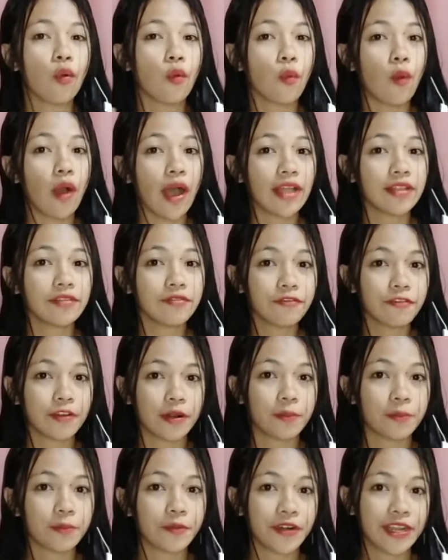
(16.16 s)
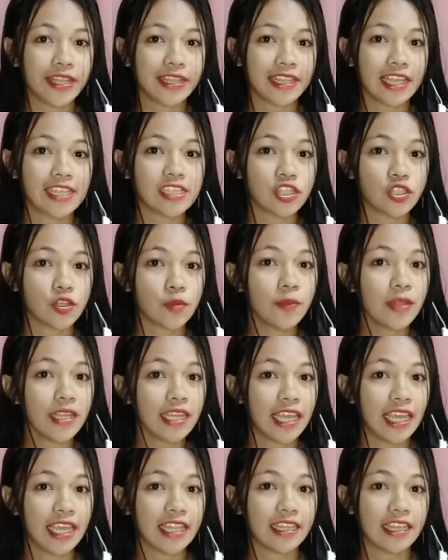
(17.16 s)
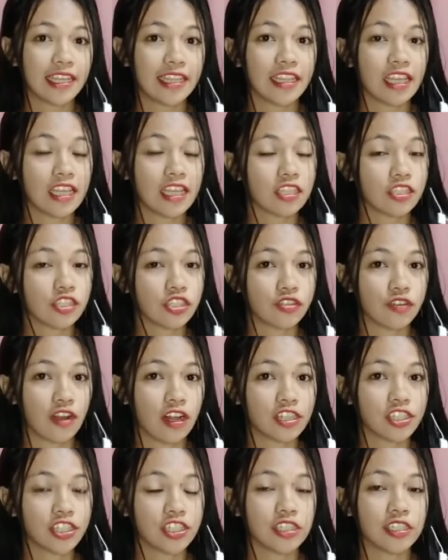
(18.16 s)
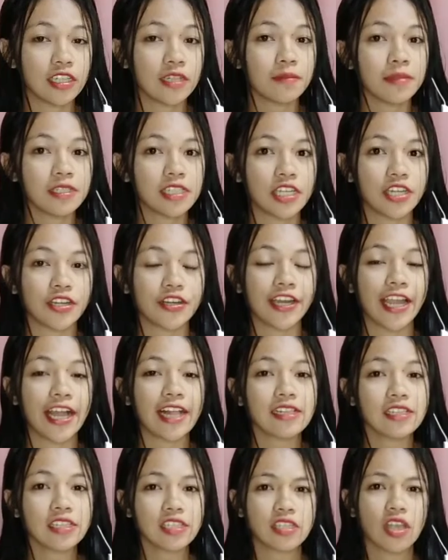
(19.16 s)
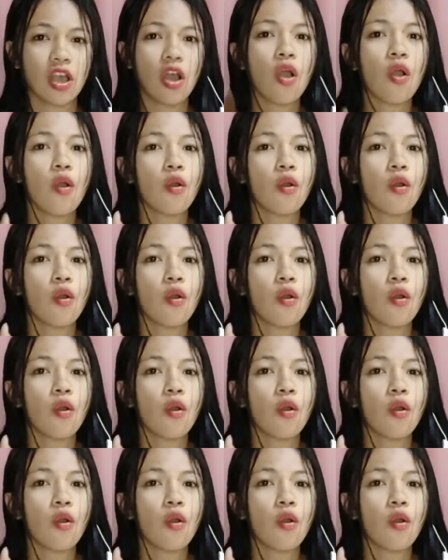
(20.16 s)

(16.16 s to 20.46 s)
1 from print and duplicated instructional materials,